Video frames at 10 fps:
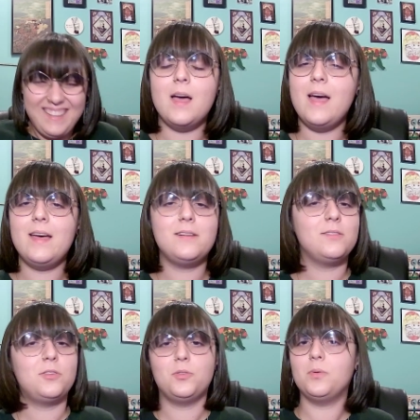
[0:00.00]
And
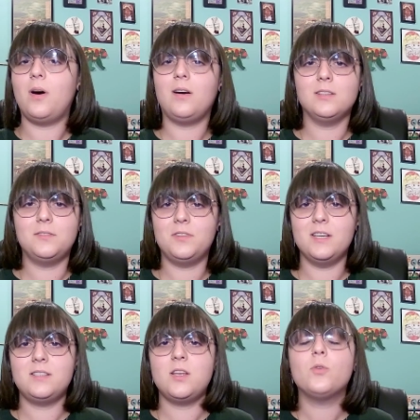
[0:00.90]
through all of
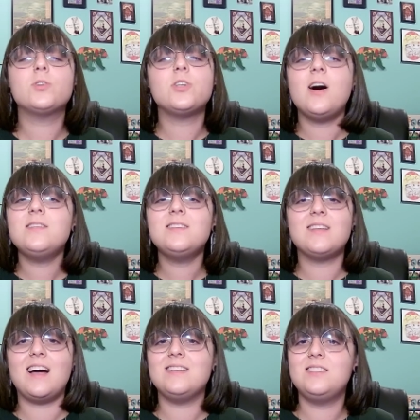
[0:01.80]
this, Rashawn
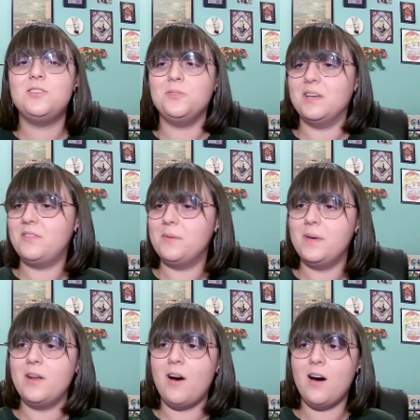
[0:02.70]
decides to give him
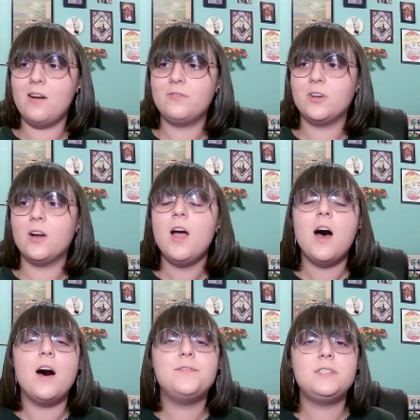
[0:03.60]
an offer
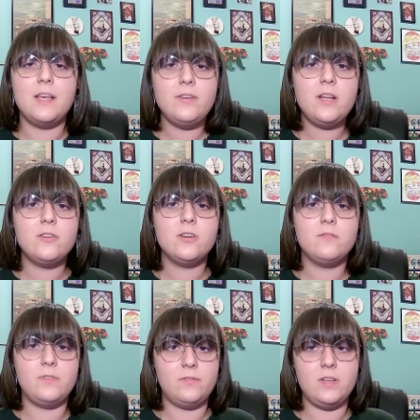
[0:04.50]
of seven
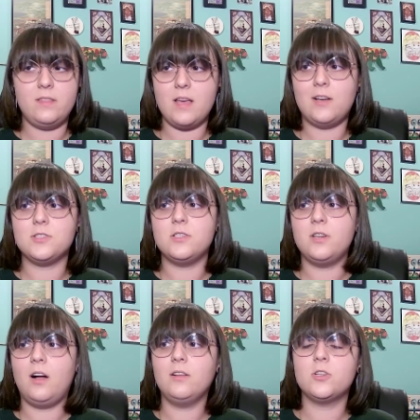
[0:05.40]
hundred fifty thousand
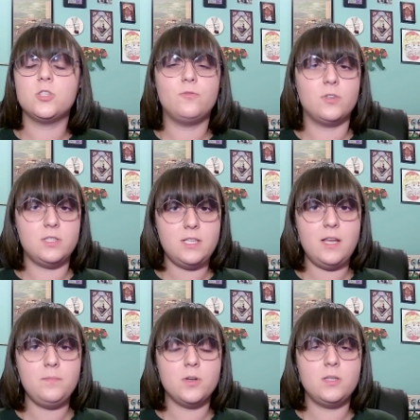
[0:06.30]
dollars for
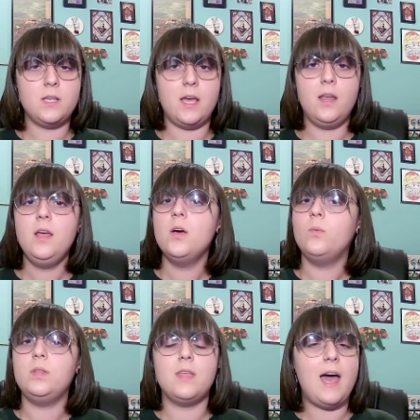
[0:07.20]
ten percent,
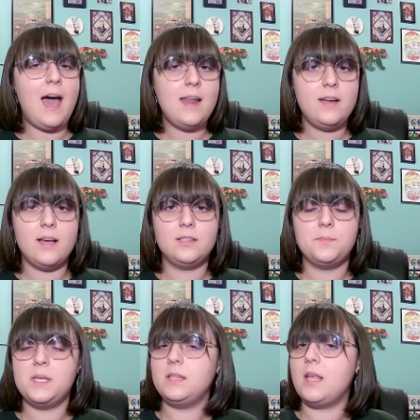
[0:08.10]
with the added
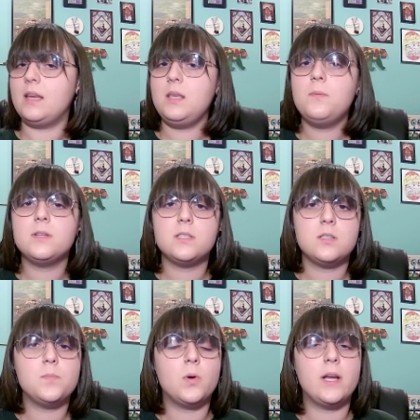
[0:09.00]
element that he wants
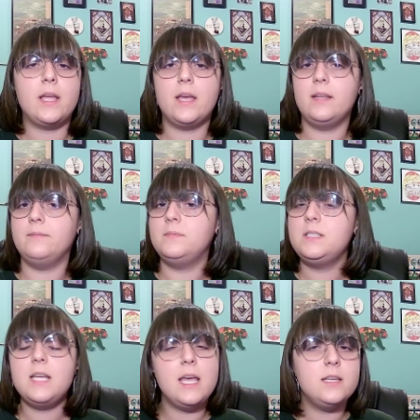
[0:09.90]
to bring in
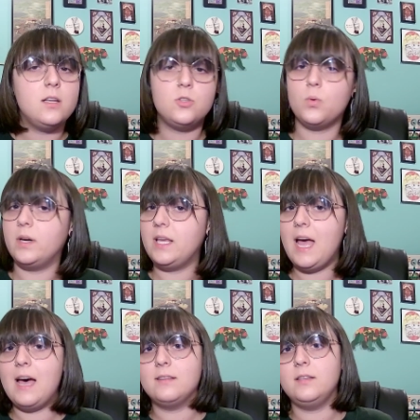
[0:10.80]
ten to twenty
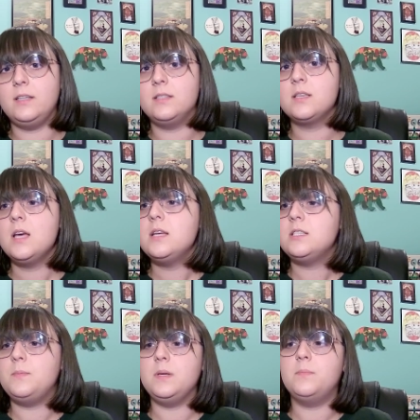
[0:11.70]
athletes
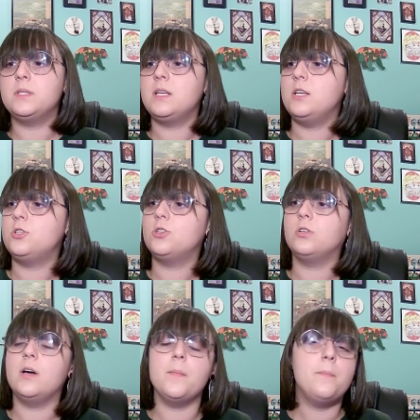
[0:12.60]
to be
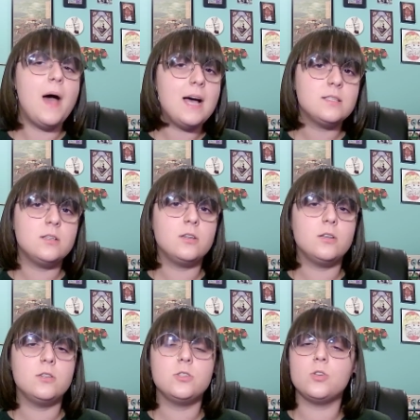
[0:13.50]
potential
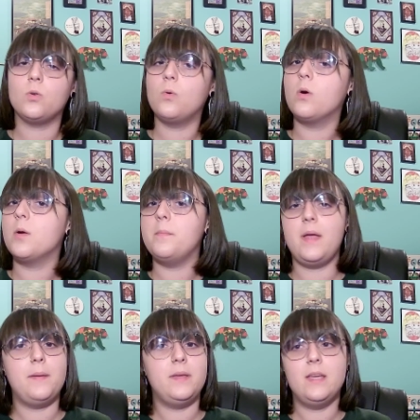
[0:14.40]
ambassadors or maybe